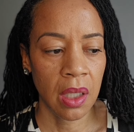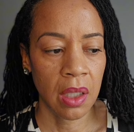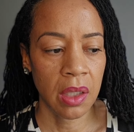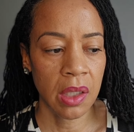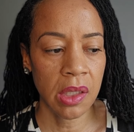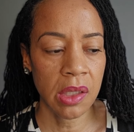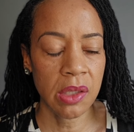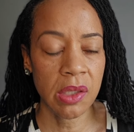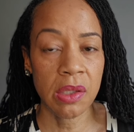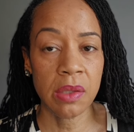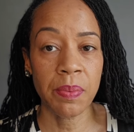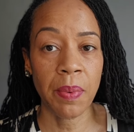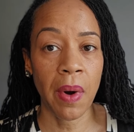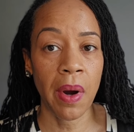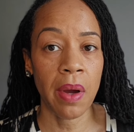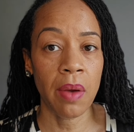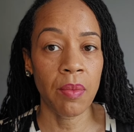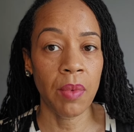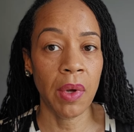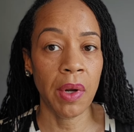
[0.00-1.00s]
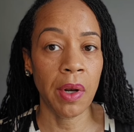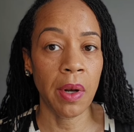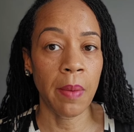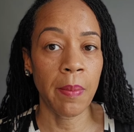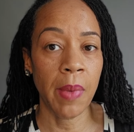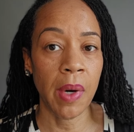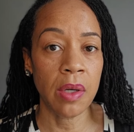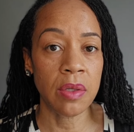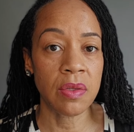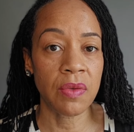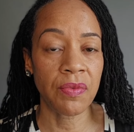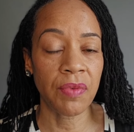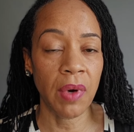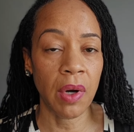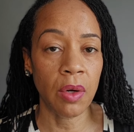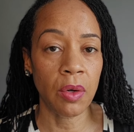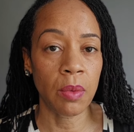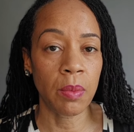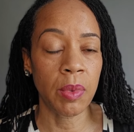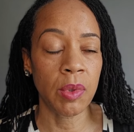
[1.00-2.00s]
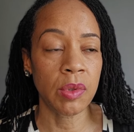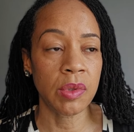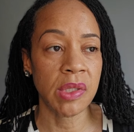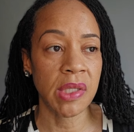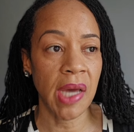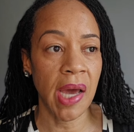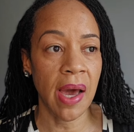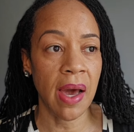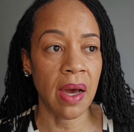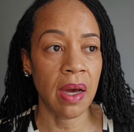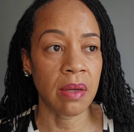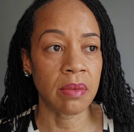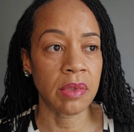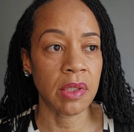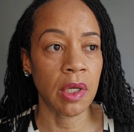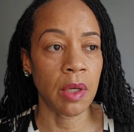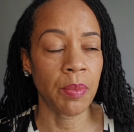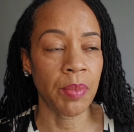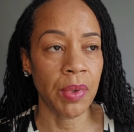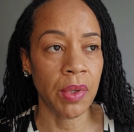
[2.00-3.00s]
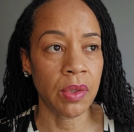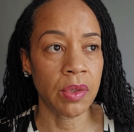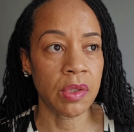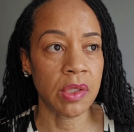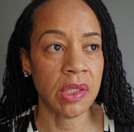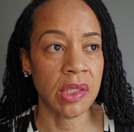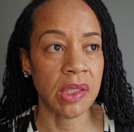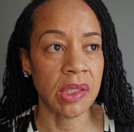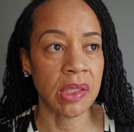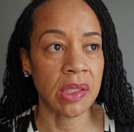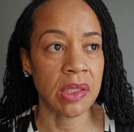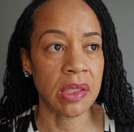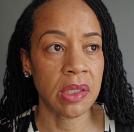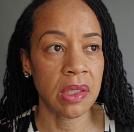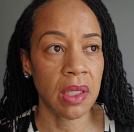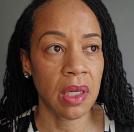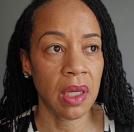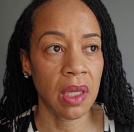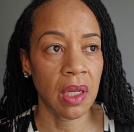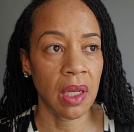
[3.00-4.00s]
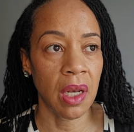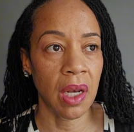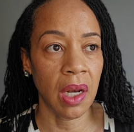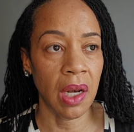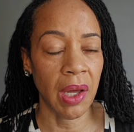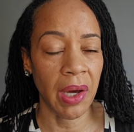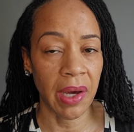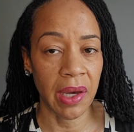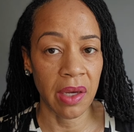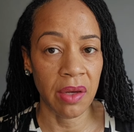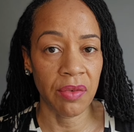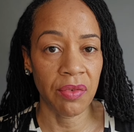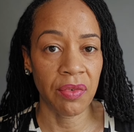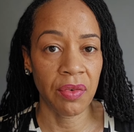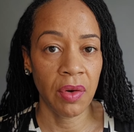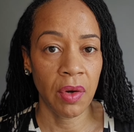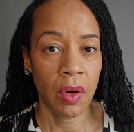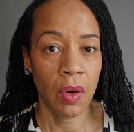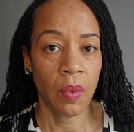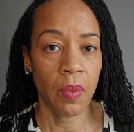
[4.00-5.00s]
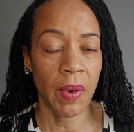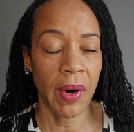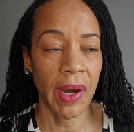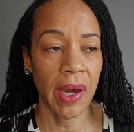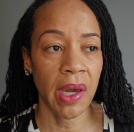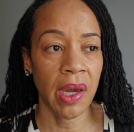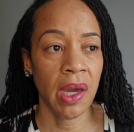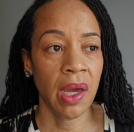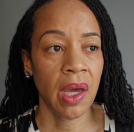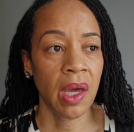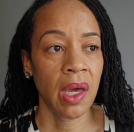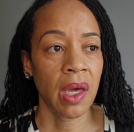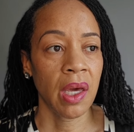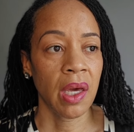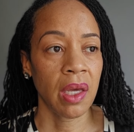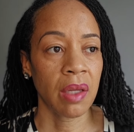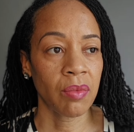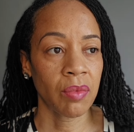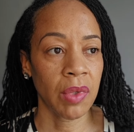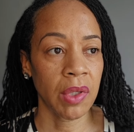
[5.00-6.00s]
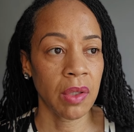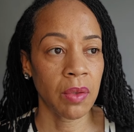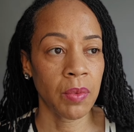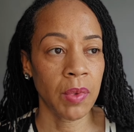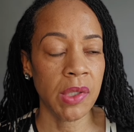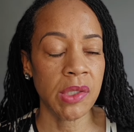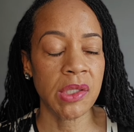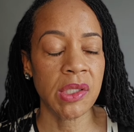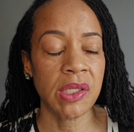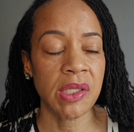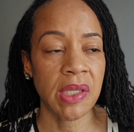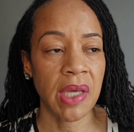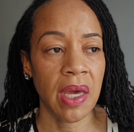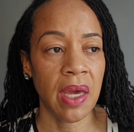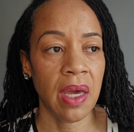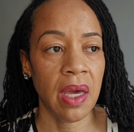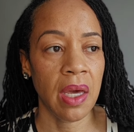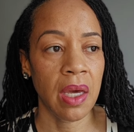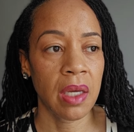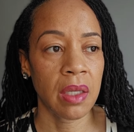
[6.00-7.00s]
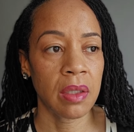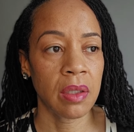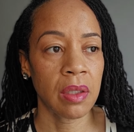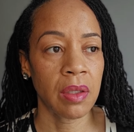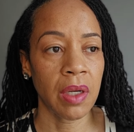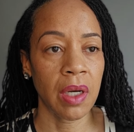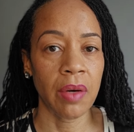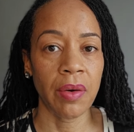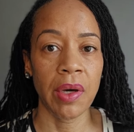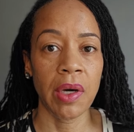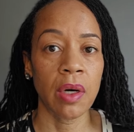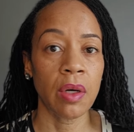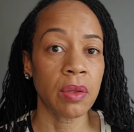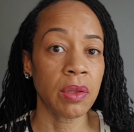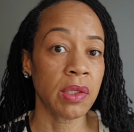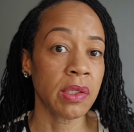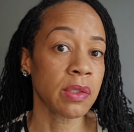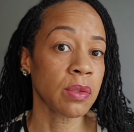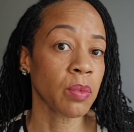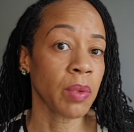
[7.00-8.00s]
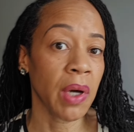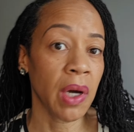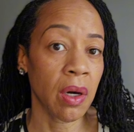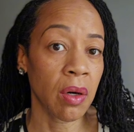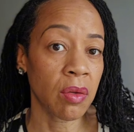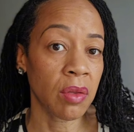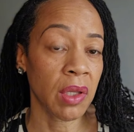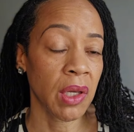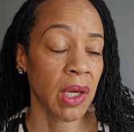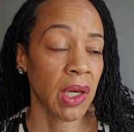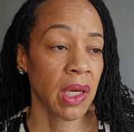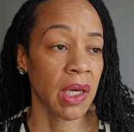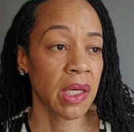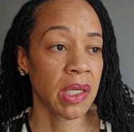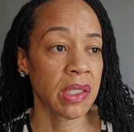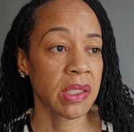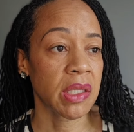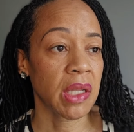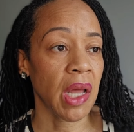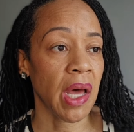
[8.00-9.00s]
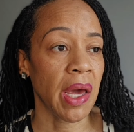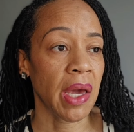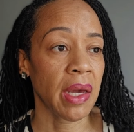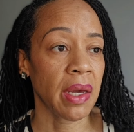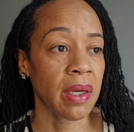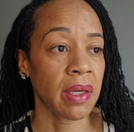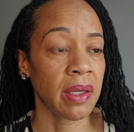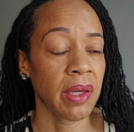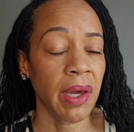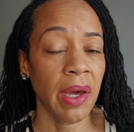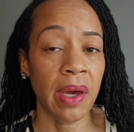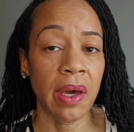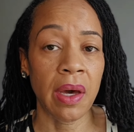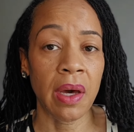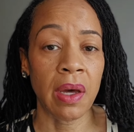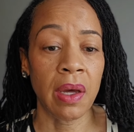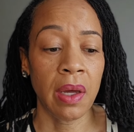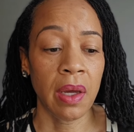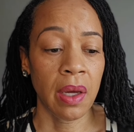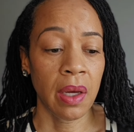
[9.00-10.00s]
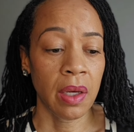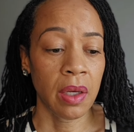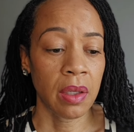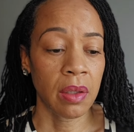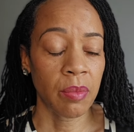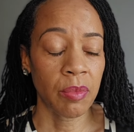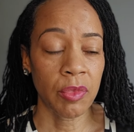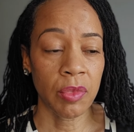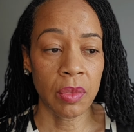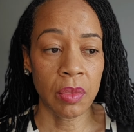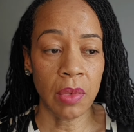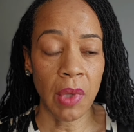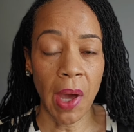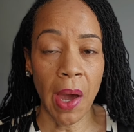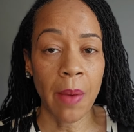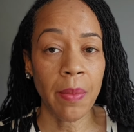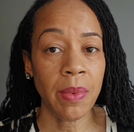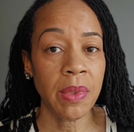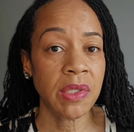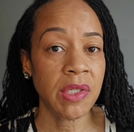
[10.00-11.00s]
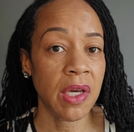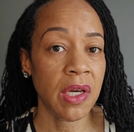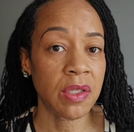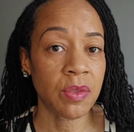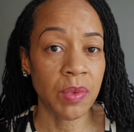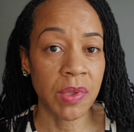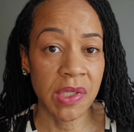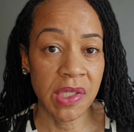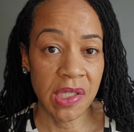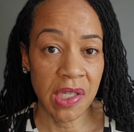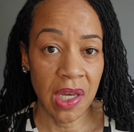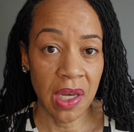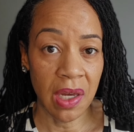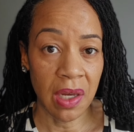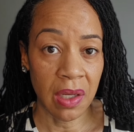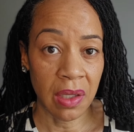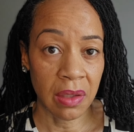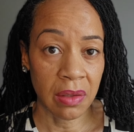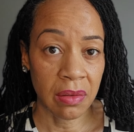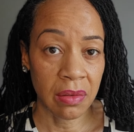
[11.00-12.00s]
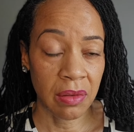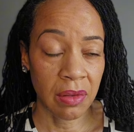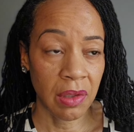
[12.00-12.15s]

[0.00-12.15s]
this is probably one of the most vulnerable times in a person's life, right? What's the saying? Health is wealth. It's like, yeah, how many times we seen